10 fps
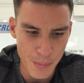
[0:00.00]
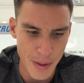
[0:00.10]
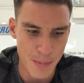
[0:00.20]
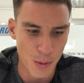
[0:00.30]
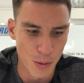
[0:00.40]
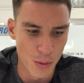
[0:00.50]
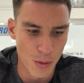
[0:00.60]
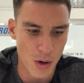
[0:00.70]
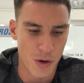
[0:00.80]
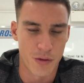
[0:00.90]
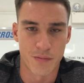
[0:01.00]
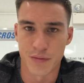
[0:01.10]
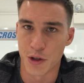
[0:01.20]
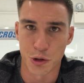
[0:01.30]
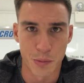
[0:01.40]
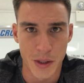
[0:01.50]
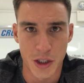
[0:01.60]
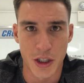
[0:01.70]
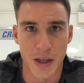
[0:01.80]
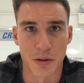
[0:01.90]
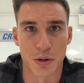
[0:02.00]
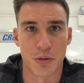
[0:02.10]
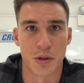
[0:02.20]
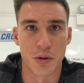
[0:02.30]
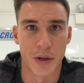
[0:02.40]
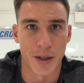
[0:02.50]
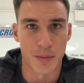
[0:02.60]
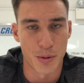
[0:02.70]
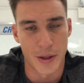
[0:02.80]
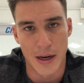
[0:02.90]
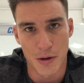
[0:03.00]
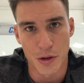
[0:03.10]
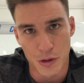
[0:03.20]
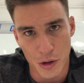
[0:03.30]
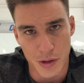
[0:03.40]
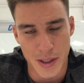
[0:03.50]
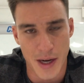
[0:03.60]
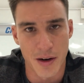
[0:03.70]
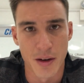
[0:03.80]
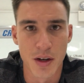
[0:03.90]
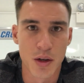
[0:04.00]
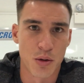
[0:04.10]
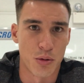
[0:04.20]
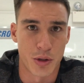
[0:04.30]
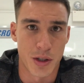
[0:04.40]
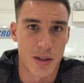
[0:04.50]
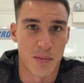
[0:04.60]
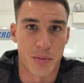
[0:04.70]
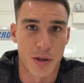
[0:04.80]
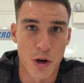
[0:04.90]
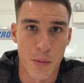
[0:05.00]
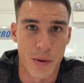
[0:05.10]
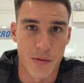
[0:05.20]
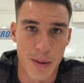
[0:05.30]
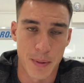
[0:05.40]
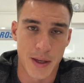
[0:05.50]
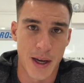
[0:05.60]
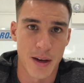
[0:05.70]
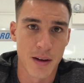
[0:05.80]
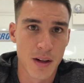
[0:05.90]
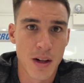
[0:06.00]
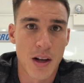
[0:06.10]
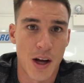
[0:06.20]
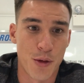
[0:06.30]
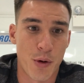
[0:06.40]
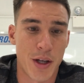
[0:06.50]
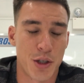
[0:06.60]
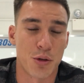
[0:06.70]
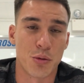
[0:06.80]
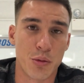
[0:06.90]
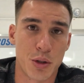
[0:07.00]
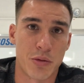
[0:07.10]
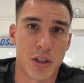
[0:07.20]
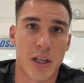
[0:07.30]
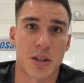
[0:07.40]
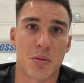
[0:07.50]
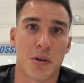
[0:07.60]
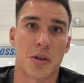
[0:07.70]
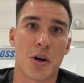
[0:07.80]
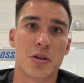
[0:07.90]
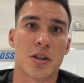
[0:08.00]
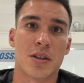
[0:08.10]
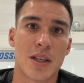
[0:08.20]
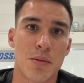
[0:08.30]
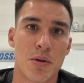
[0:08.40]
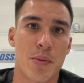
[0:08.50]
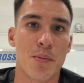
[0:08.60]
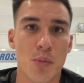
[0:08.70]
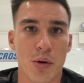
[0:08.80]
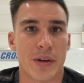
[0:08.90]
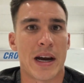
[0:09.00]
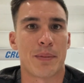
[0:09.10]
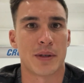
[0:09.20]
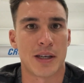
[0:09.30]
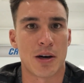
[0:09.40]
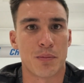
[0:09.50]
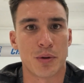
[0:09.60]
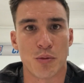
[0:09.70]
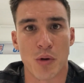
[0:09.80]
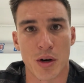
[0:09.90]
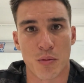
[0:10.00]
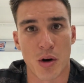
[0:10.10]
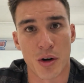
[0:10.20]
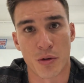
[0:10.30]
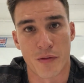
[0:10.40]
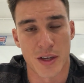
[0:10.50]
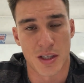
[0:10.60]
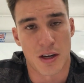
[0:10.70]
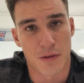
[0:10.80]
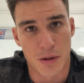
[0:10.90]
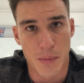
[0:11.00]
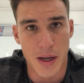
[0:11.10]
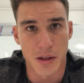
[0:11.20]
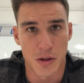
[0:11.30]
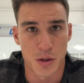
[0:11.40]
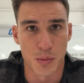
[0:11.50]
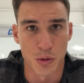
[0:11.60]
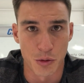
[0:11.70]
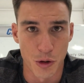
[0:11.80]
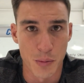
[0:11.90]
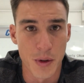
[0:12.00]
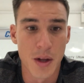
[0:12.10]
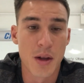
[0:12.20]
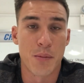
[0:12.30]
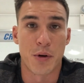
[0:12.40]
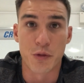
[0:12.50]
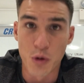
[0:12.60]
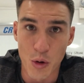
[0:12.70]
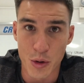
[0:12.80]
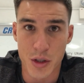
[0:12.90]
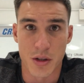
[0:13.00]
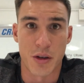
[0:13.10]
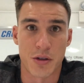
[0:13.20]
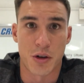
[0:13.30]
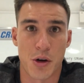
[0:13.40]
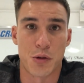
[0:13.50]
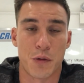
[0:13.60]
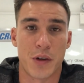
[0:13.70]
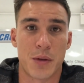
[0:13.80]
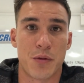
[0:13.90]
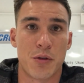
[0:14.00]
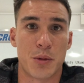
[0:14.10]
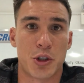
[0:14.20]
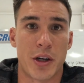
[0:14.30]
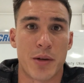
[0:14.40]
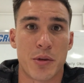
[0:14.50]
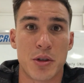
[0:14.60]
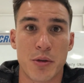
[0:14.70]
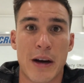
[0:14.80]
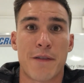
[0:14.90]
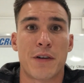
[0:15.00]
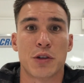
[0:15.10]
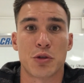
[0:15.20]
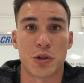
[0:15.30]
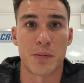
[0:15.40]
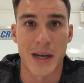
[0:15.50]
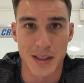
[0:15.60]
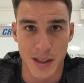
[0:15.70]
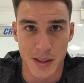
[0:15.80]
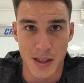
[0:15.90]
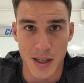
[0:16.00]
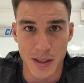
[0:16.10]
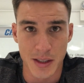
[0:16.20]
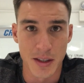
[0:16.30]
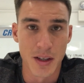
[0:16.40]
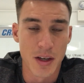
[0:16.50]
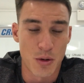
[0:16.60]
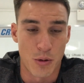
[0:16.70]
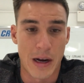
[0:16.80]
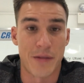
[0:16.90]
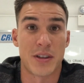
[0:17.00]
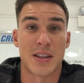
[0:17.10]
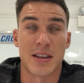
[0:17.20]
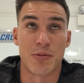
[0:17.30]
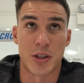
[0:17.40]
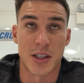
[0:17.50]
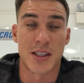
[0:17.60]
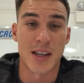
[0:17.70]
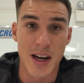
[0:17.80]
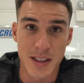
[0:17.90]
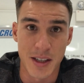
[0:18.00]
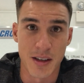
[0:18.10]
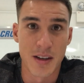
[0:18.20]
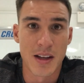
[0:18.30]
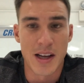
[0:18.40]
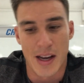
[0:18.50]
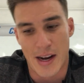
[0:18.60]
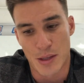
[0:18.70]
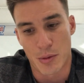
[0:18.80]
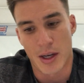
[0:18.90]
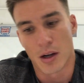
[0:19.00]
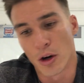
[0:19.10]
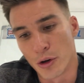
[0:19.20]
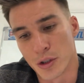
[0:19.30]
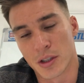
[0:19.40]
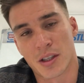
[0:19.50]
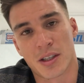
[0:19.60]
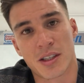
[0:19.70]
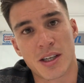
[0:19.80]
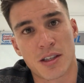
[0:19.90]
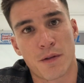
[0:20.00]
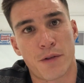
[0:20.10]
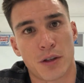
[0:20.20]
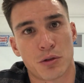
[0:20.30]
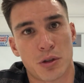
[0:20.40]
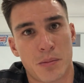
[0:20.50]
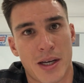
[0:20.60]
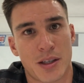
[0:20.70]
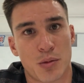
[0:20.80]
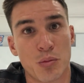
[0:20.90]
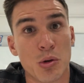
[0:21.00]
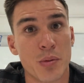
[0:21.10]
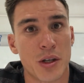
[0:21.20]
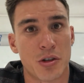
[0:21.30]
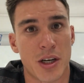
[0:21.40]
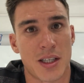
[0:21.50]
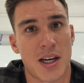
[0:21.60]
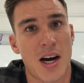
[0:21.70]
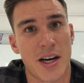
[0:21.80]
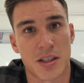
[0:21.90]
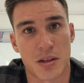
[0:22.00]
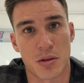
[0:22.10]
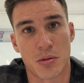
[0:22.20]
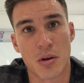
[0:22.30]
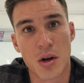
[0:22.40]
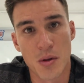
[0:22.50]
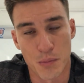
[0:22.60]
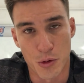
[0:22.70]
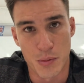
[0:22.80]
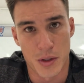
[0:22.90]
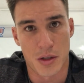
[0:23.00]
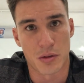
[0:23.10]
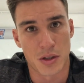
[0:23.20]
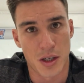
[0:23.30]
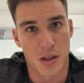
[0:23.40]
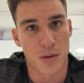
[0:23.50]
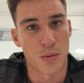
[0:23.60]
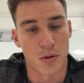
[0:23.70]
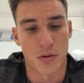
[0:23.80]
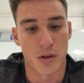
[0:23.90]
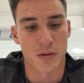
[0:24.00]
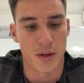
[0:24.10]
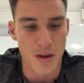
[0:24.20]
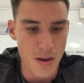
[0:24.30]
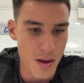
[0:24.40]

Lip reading: people on social media channels who are putting out good content, or just simply copy and replicate. Otherwise, you can always reach out to one of the coaching team. We'd be more than happy to help you one-on-one, or if there's enough demand in a small group. But of course, those at Coastal Fitness Performance Training, we do have functional gymnastics starting, which has started. And as we get closer to the season, functional gymnastics will be addressing high skill movements that you'll see in the sport of CrossFit.